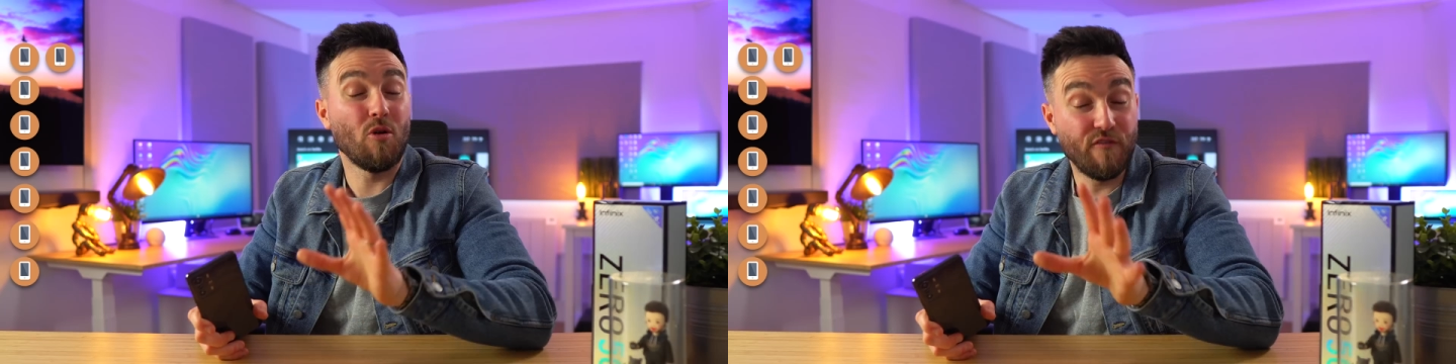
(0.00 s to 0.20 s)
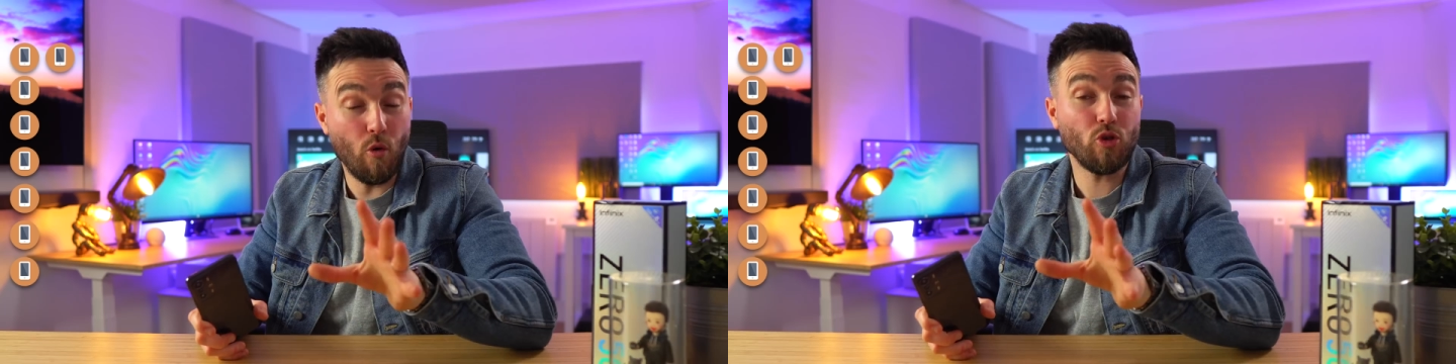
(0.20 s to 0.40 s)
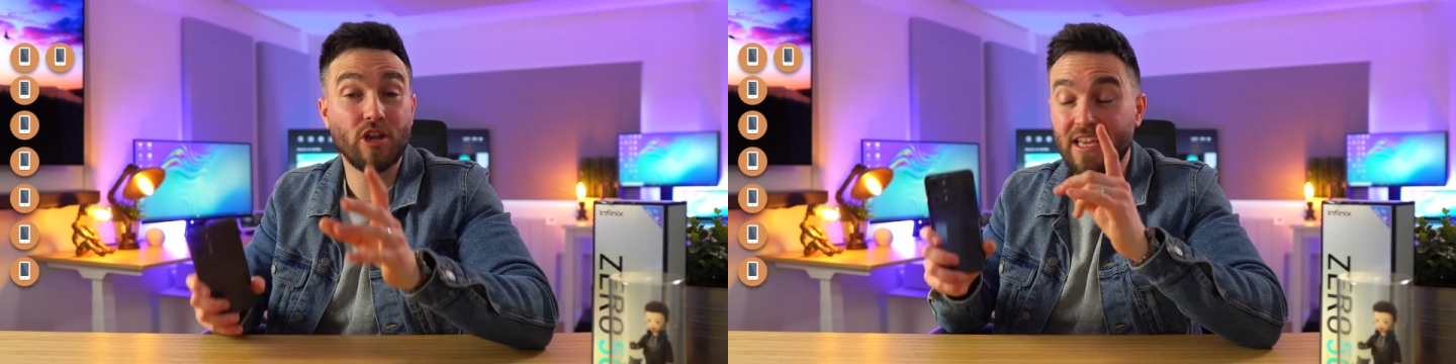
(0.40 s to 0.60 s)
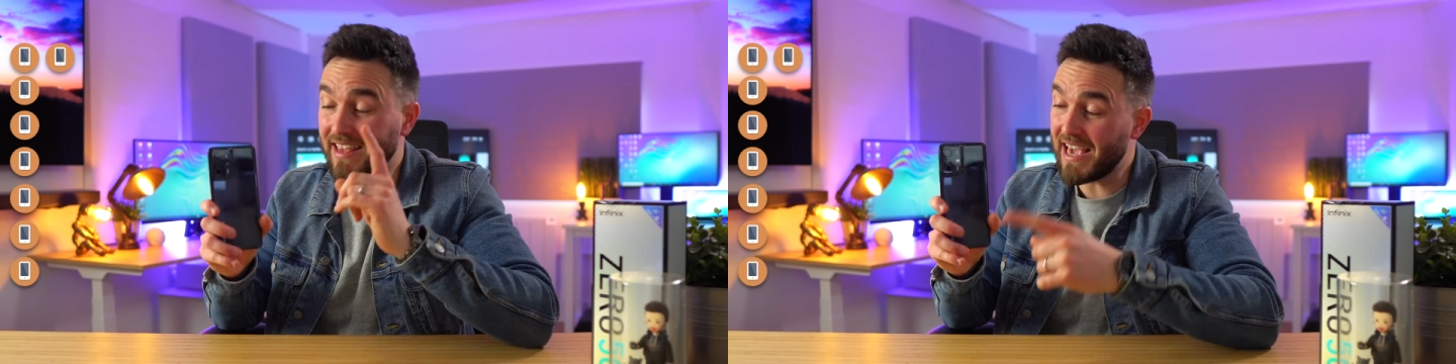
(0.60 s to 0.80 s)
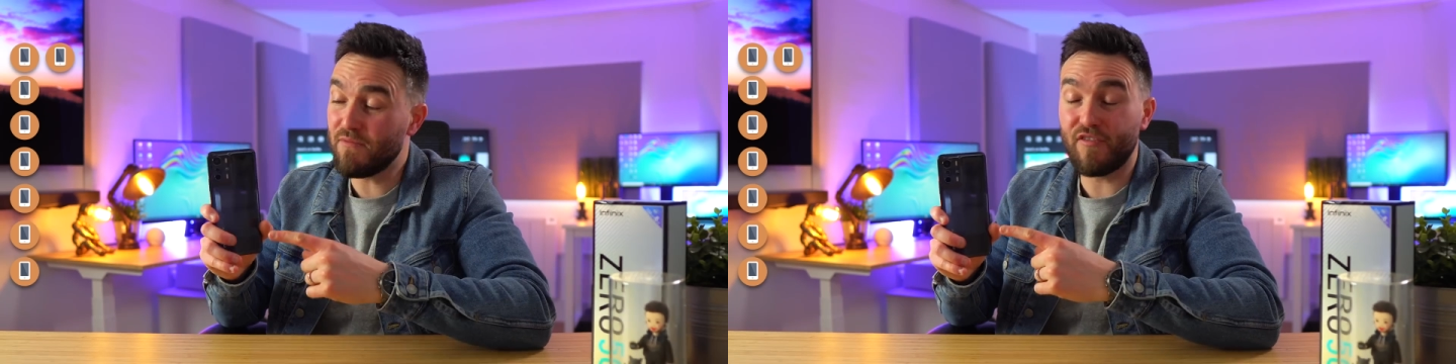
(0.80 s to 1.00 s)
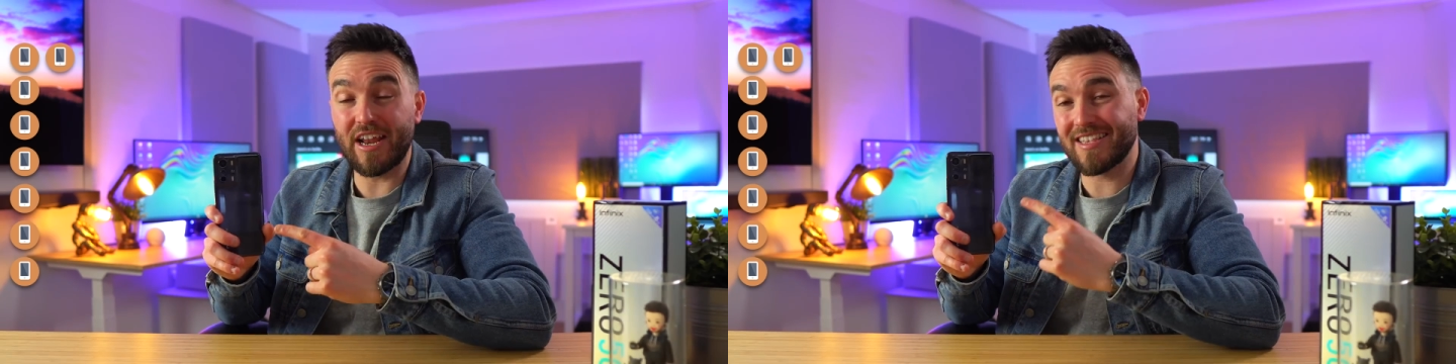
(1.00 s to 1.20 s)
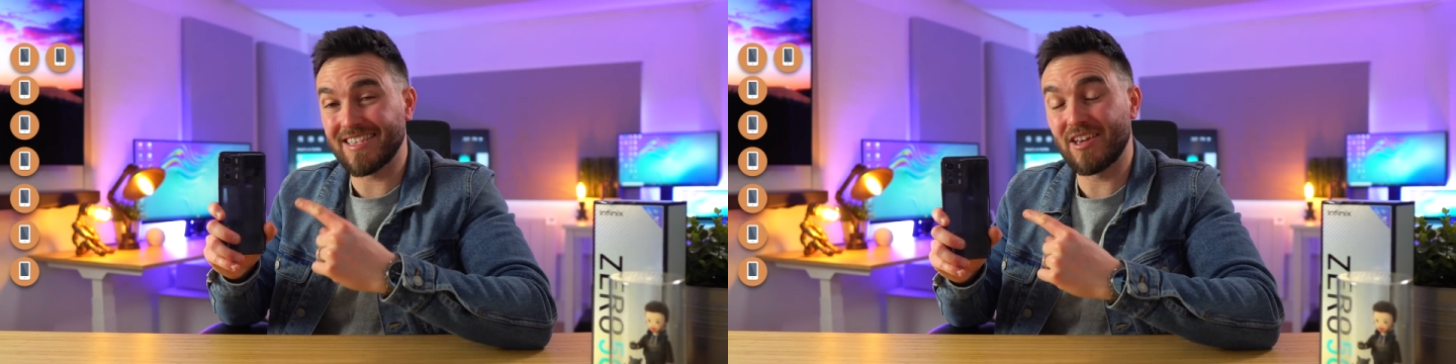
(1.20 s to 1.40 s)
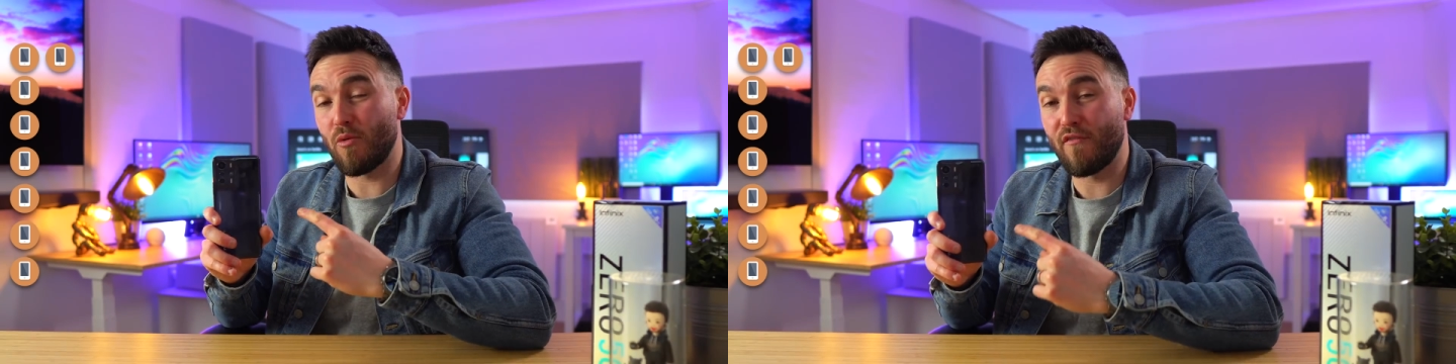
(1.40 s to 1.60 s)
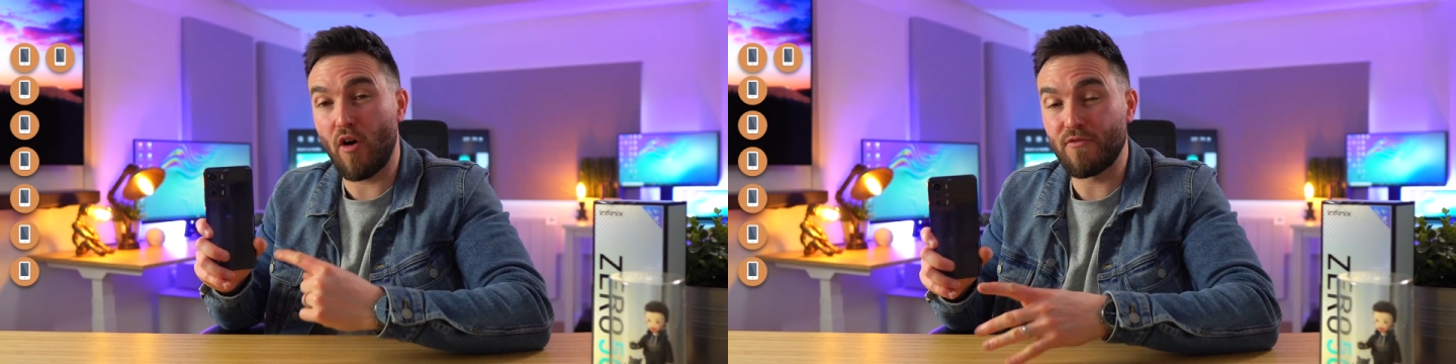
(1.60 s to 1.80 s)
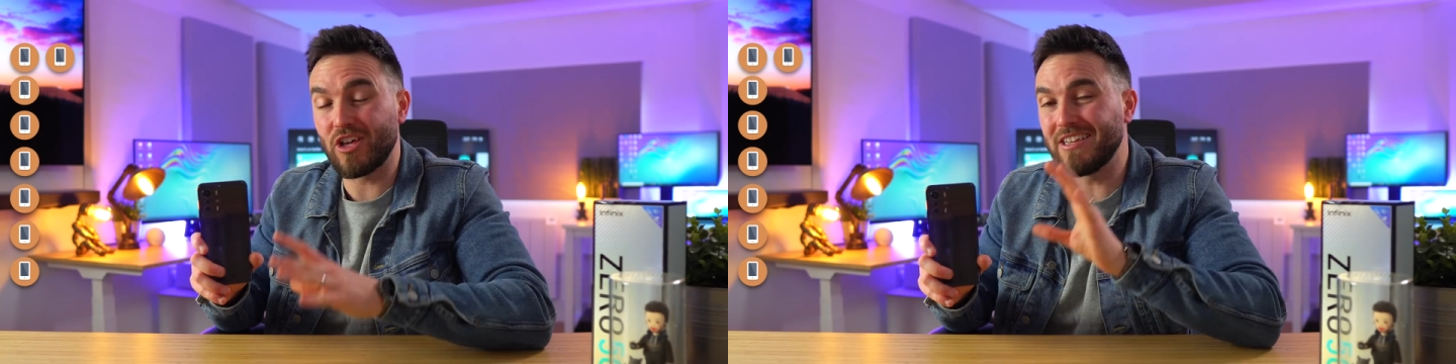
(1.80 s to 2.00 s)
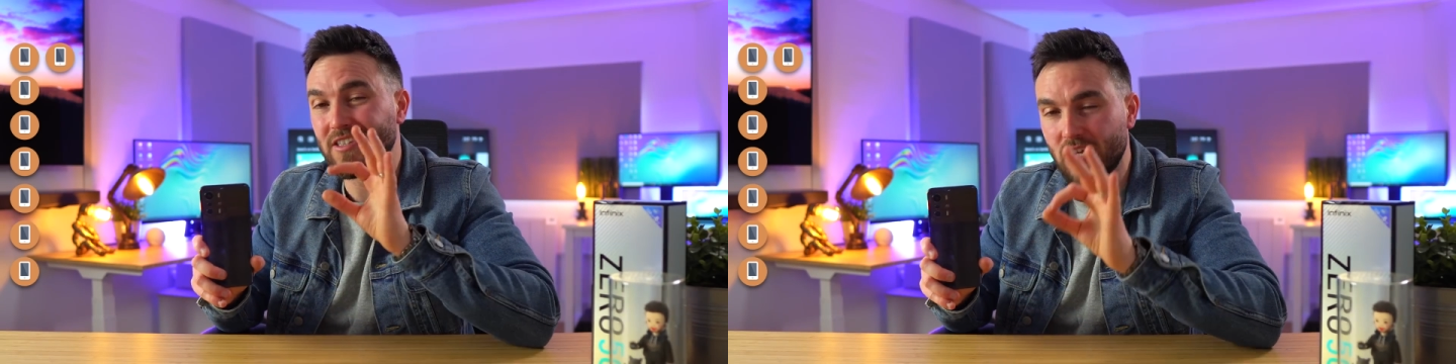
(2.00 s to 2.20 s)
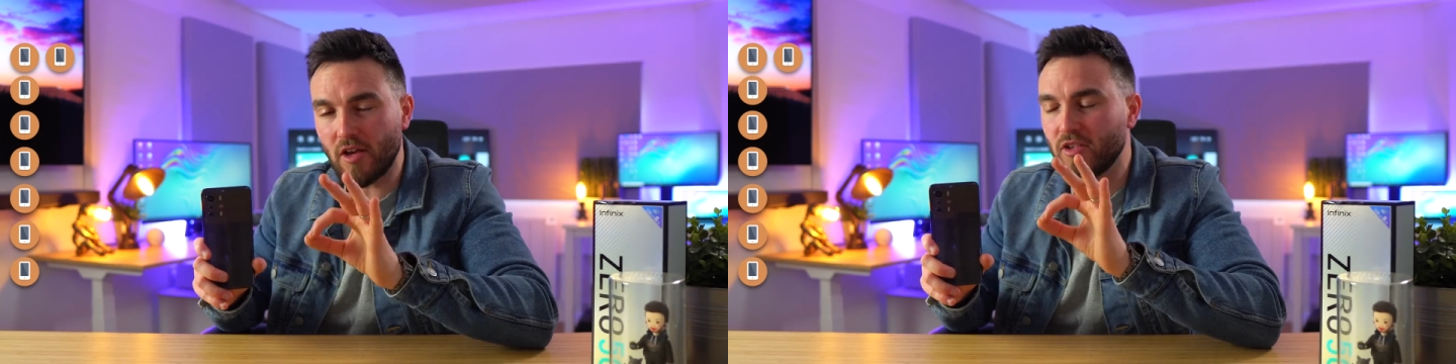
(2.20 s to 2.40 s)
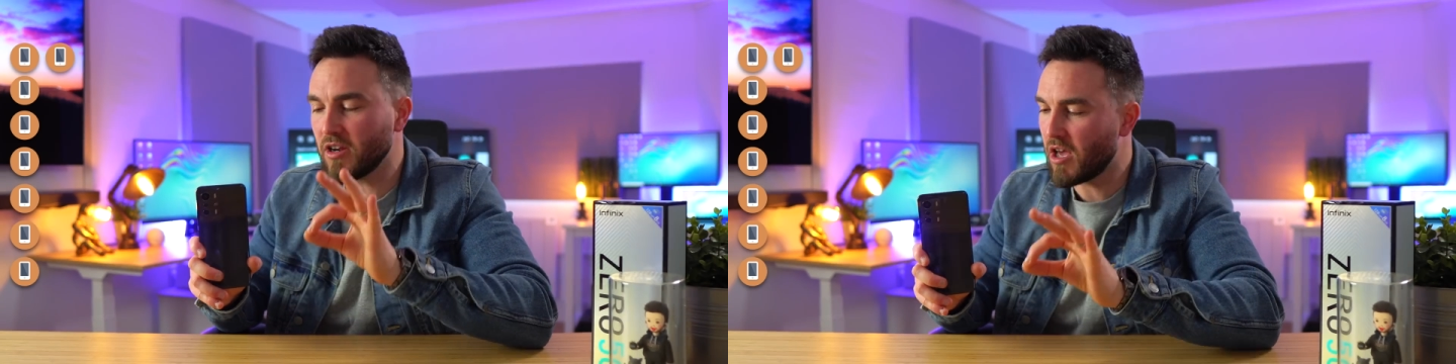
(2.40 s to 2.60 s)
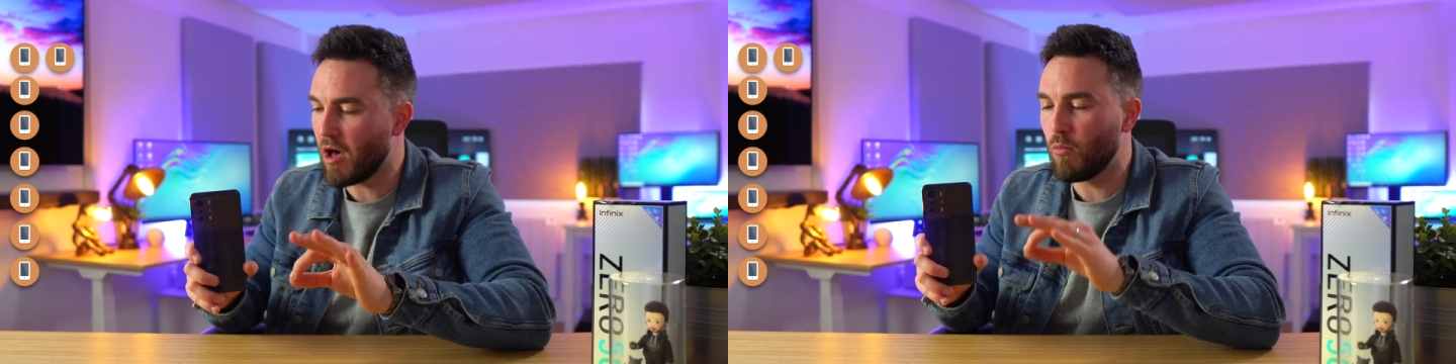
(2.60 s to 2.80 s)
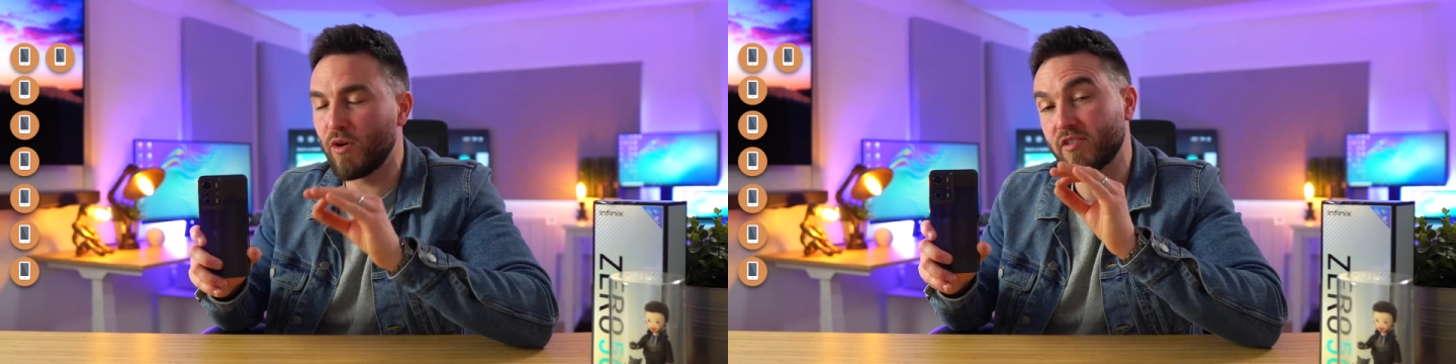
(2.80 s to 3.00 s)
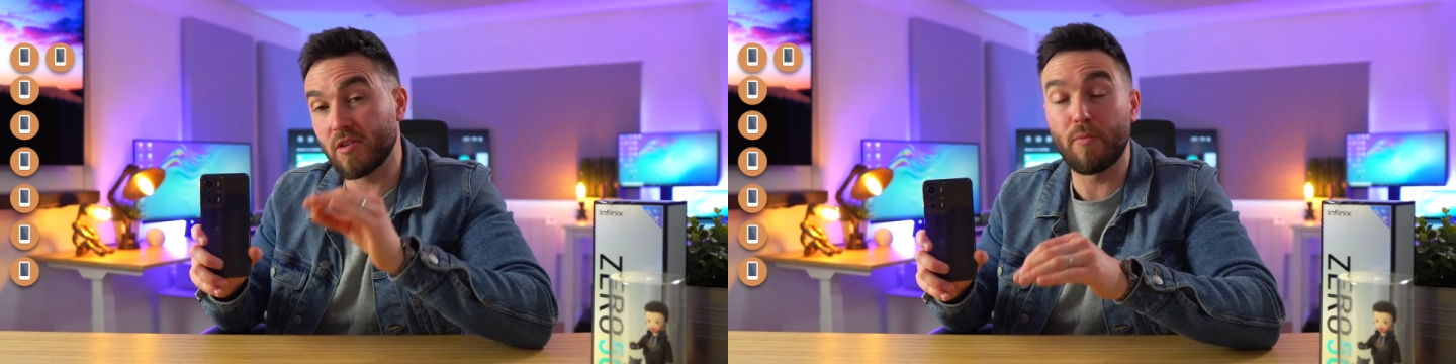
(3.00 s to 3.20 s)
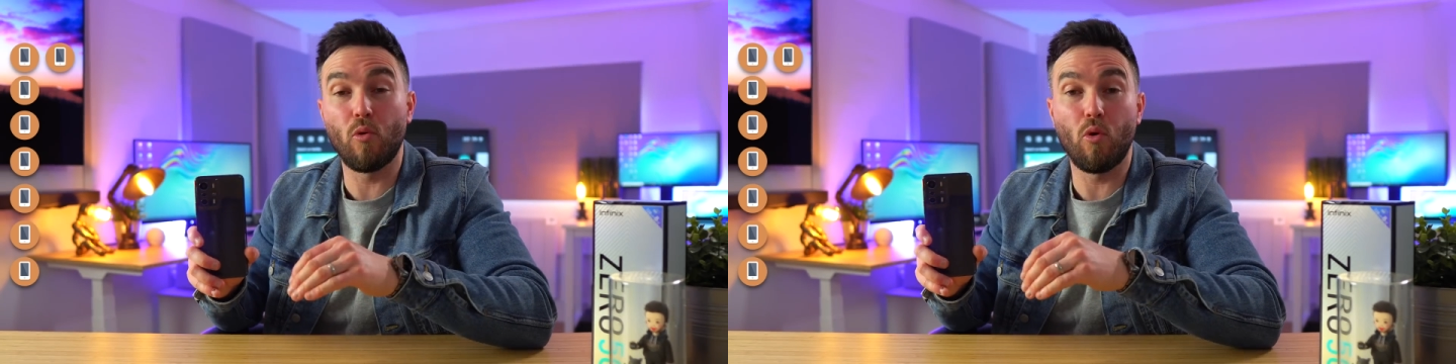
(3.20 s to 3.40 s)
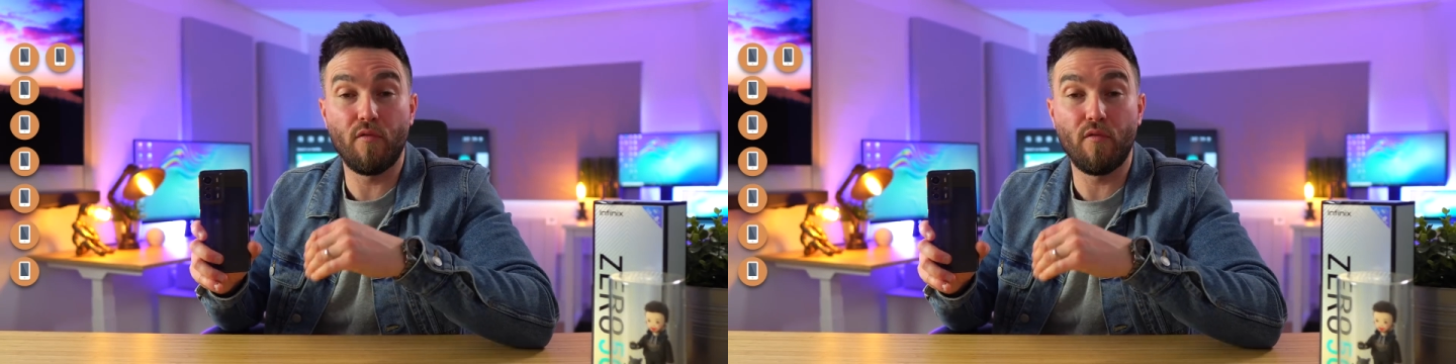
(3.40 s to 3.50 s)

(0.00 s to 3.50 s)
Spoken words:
Now, unfortunately, the Infinix Zero 5G doesn't come with support